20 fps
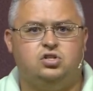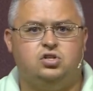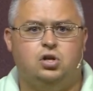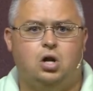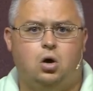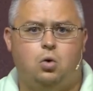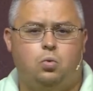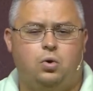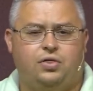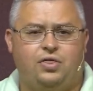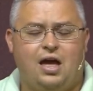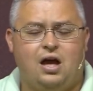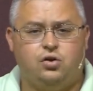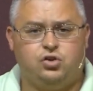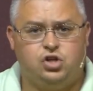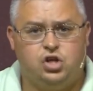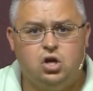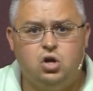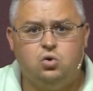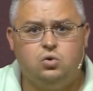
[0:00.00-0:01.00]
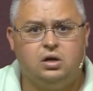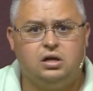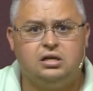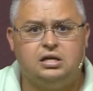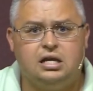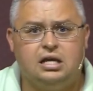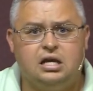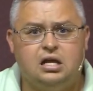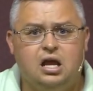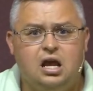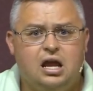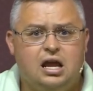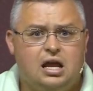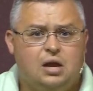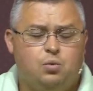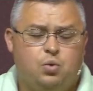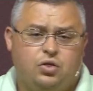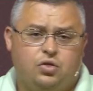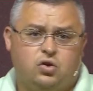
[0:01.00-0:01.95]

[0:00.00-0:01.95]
You know, without unity, when